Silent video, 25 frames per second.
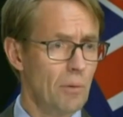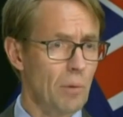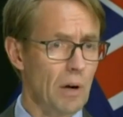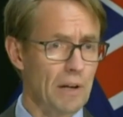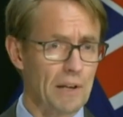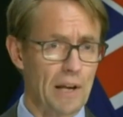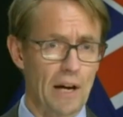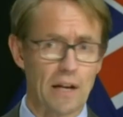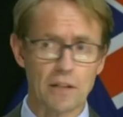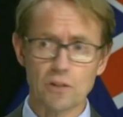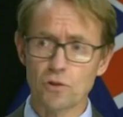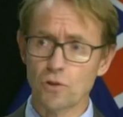
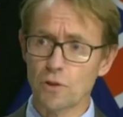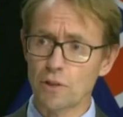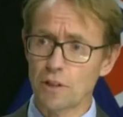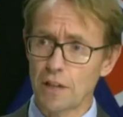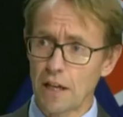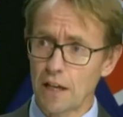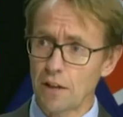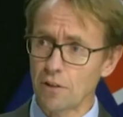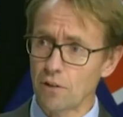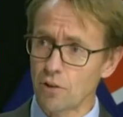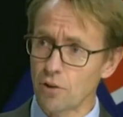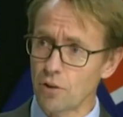
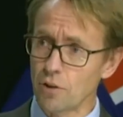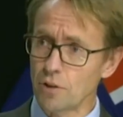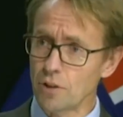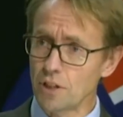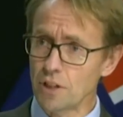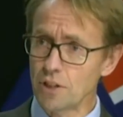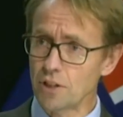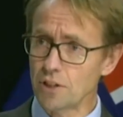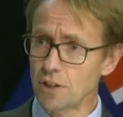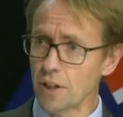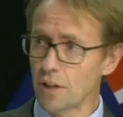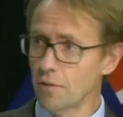
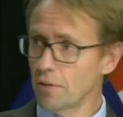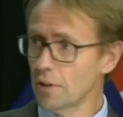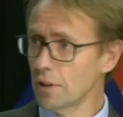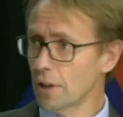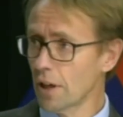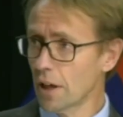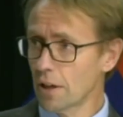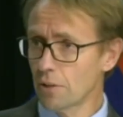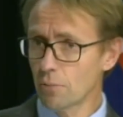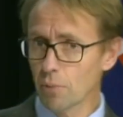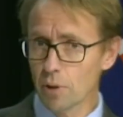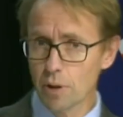
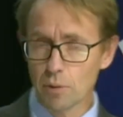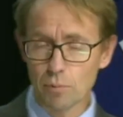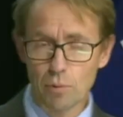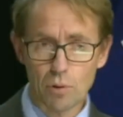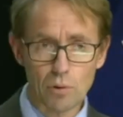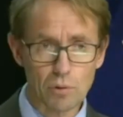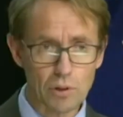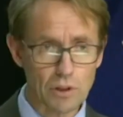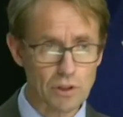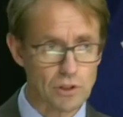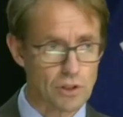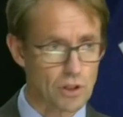1,137, and we
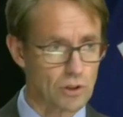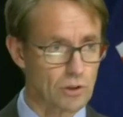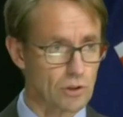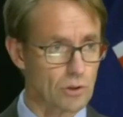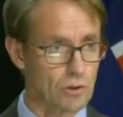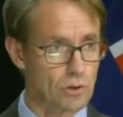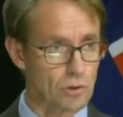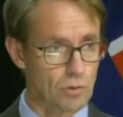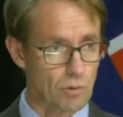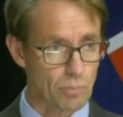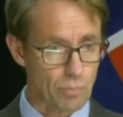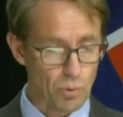will
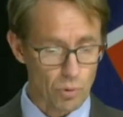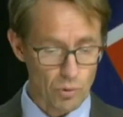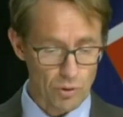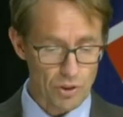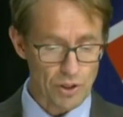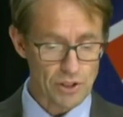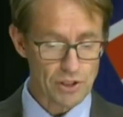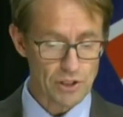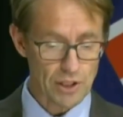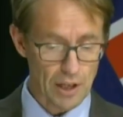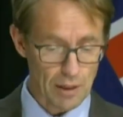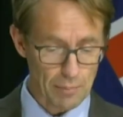continue to
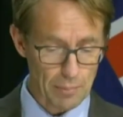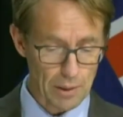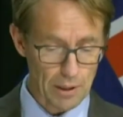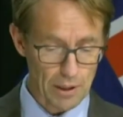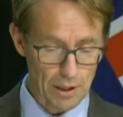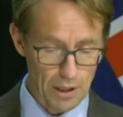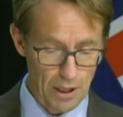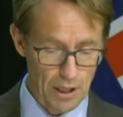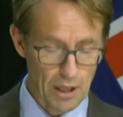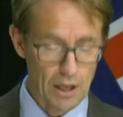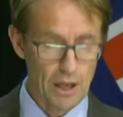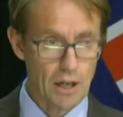report this
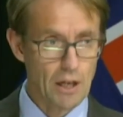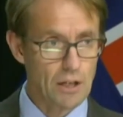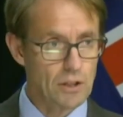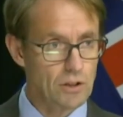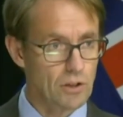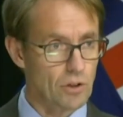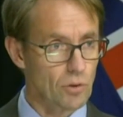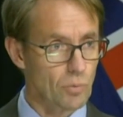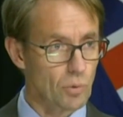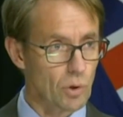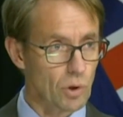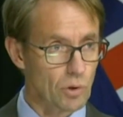number
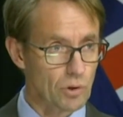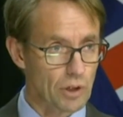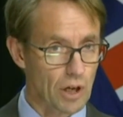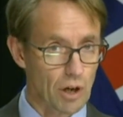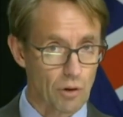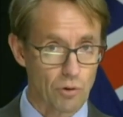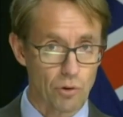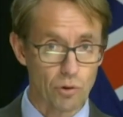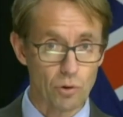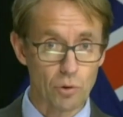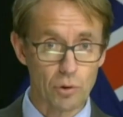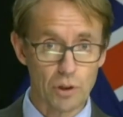to the World
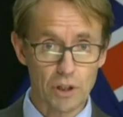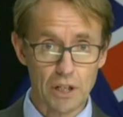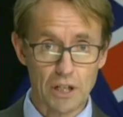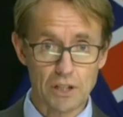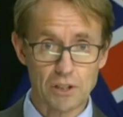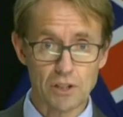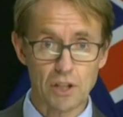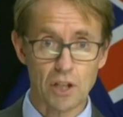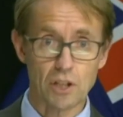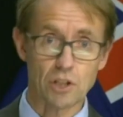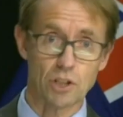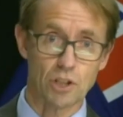Health
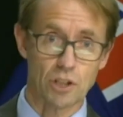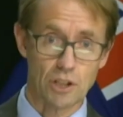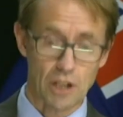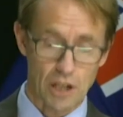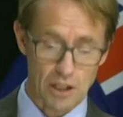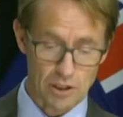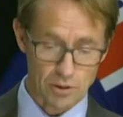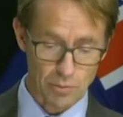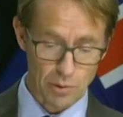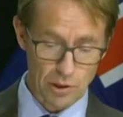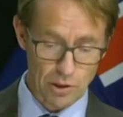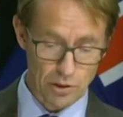Organization
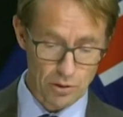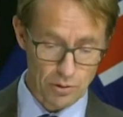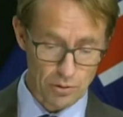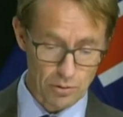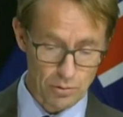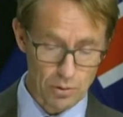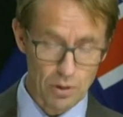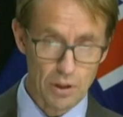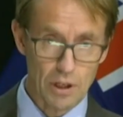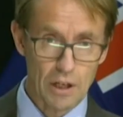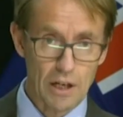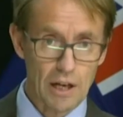as we
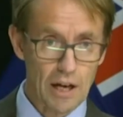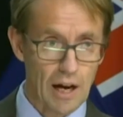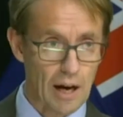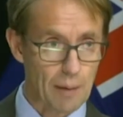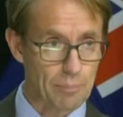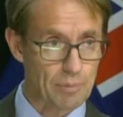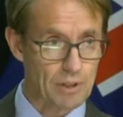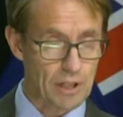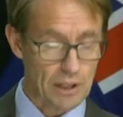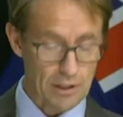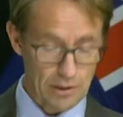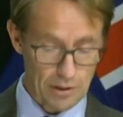do
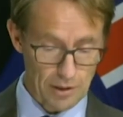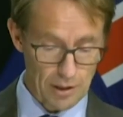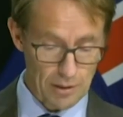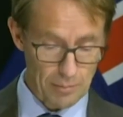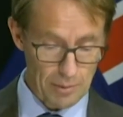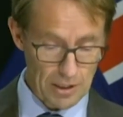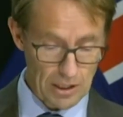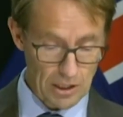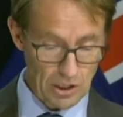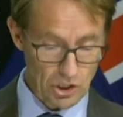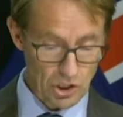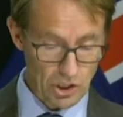update
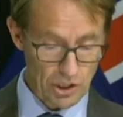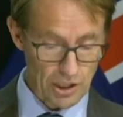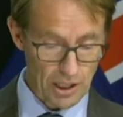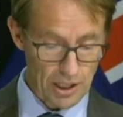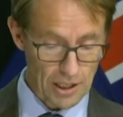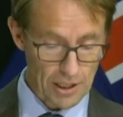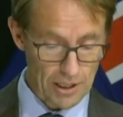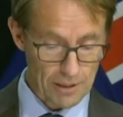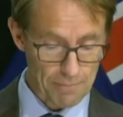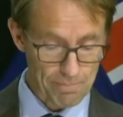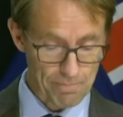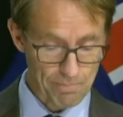them each
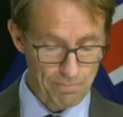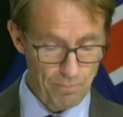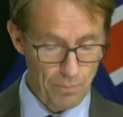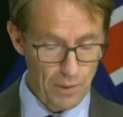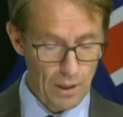day.